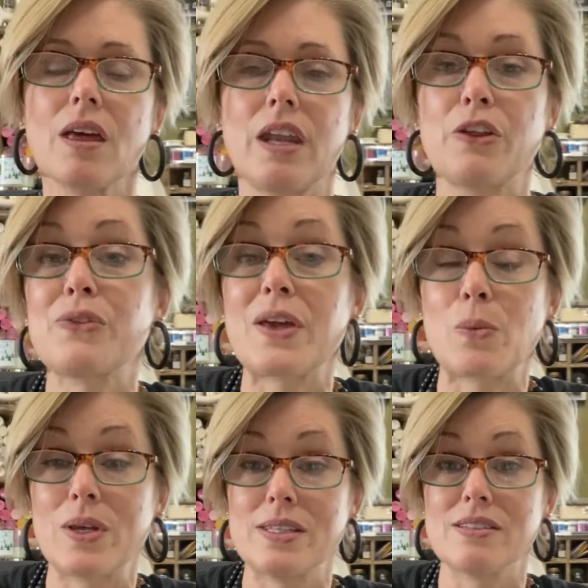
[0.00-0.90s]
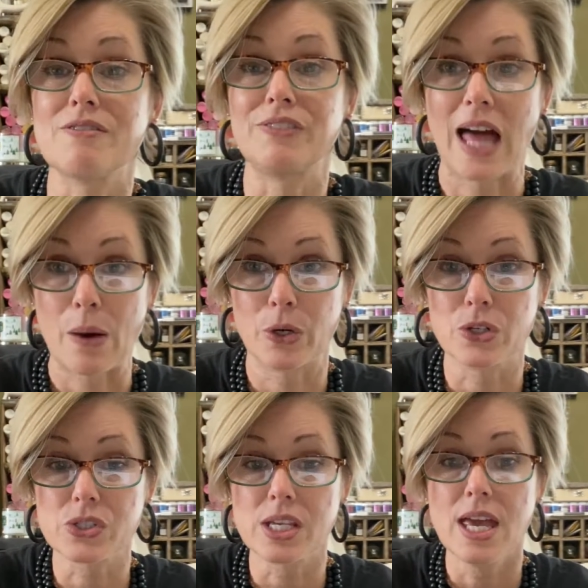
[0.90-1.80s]
Another thing was
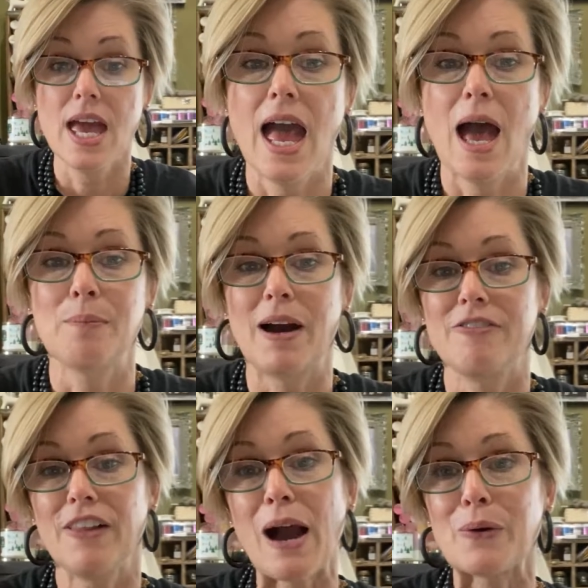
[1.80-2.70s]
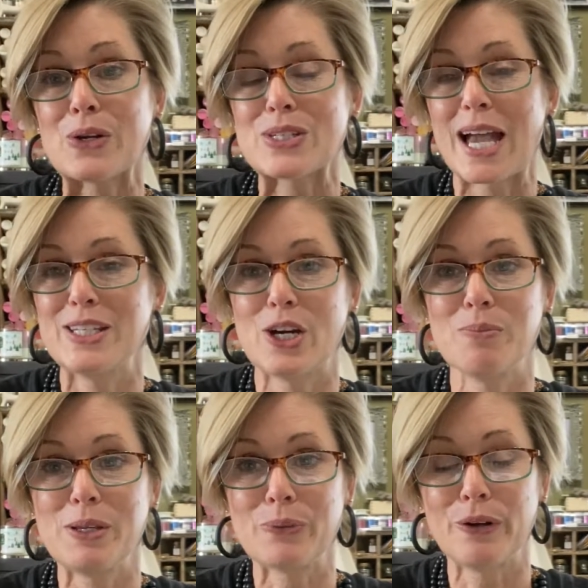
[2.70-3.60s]
flowers. And by flowers, I
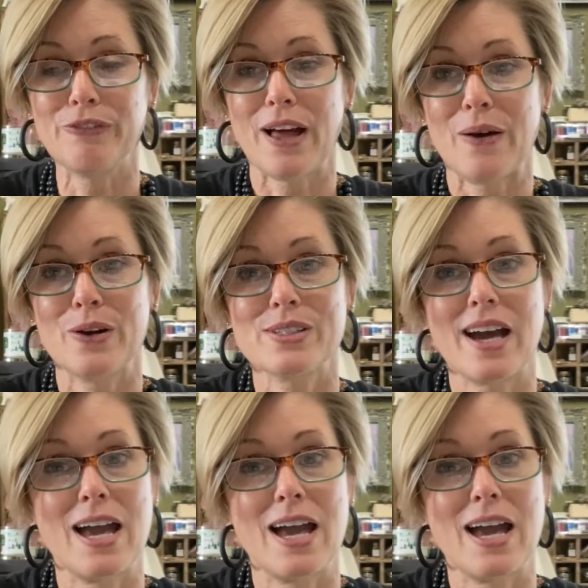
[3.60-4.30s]
don't mean real flowers.